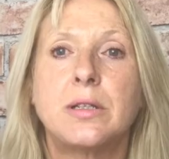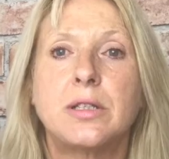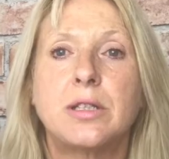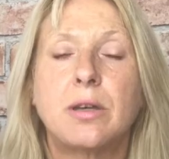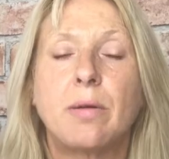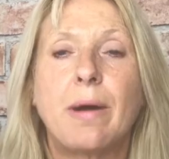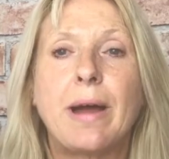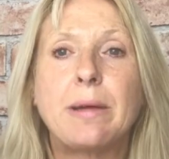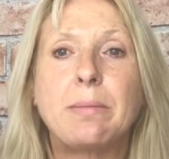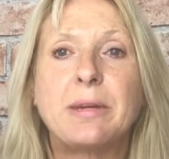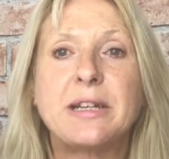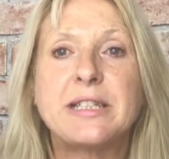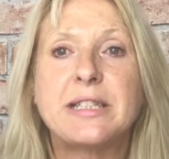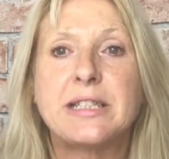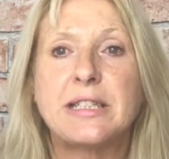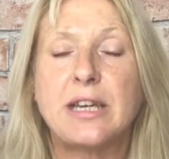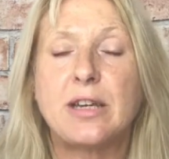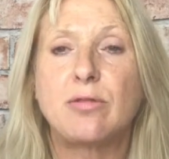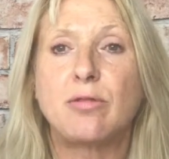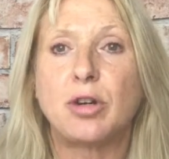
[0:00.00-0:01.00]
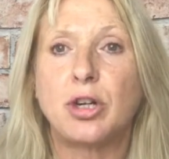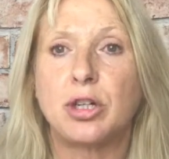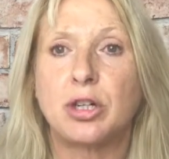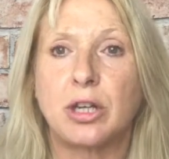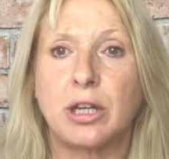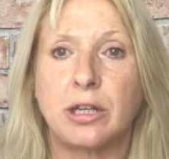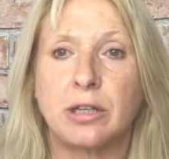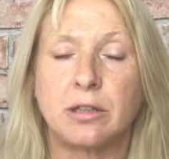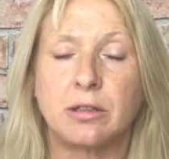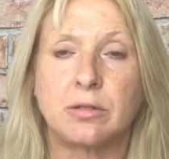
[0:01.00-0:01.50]
So I'm a Xero
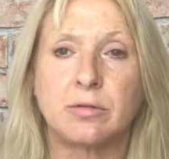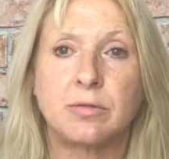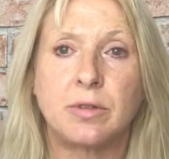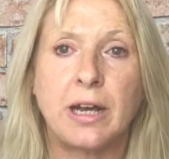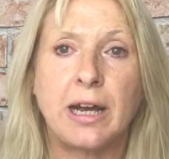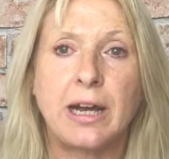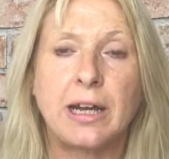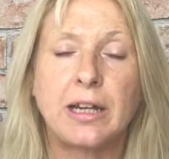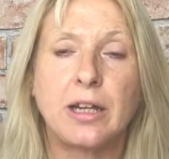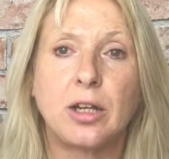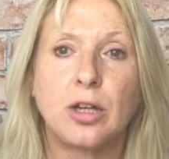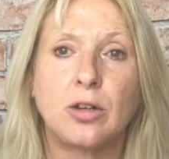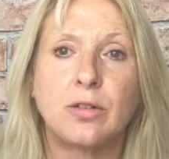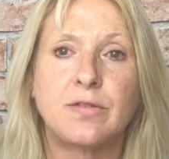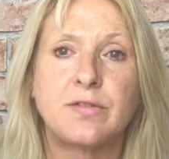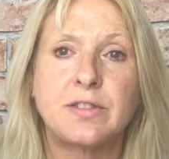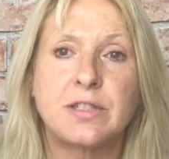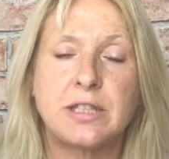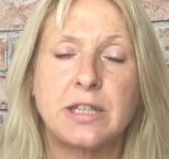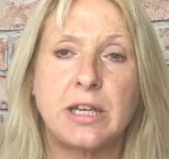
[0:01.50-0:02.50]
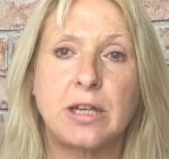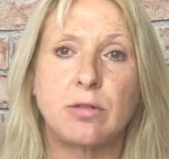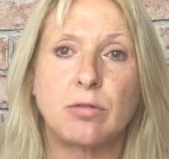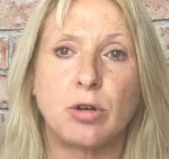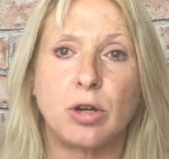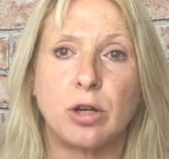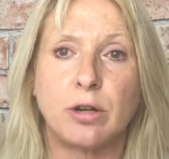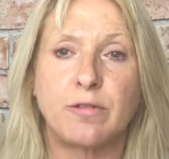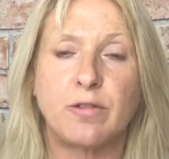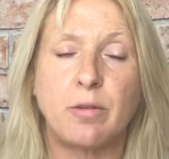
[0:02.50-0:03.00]
girl. I love
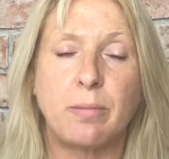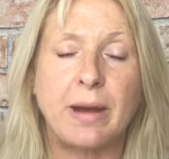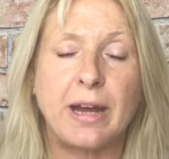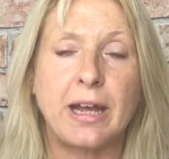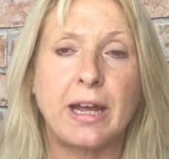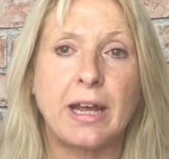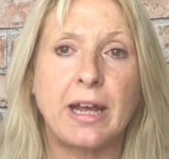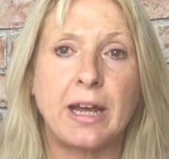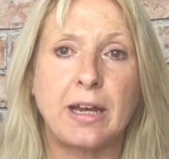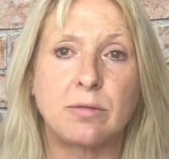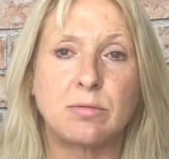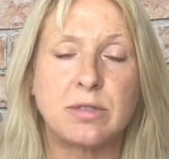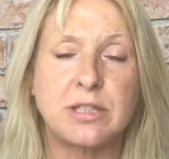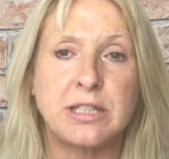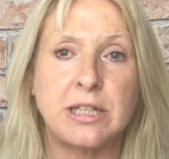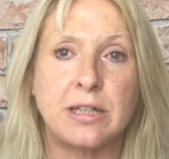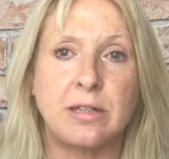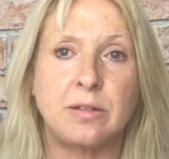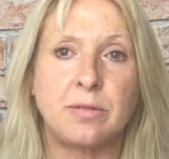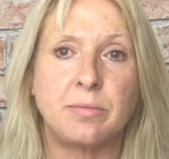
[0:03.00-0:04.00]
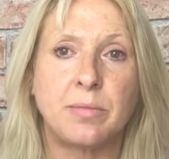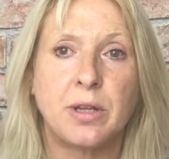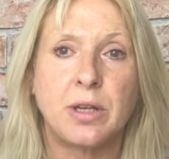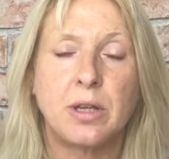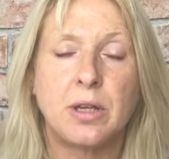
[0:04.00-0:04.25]
Xero for my accounting,